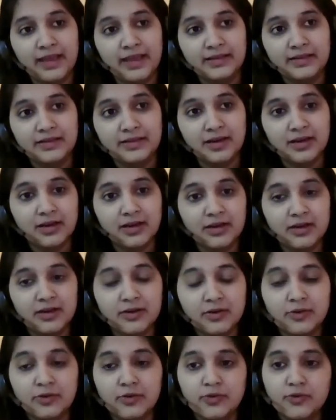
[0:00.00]
And
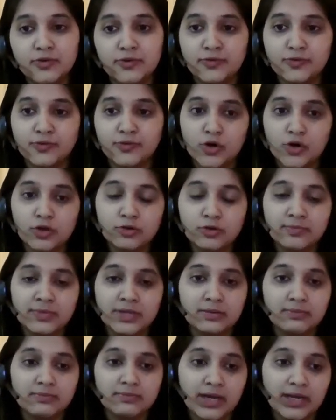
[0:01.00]
what do you
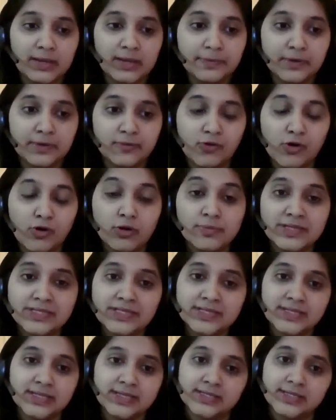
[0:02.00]
mean by
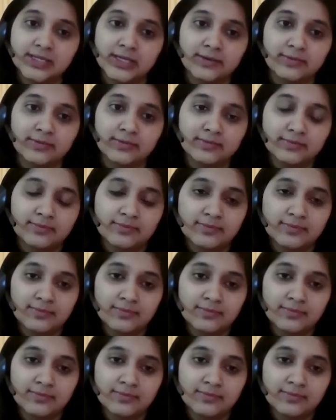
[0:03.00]
performance testing?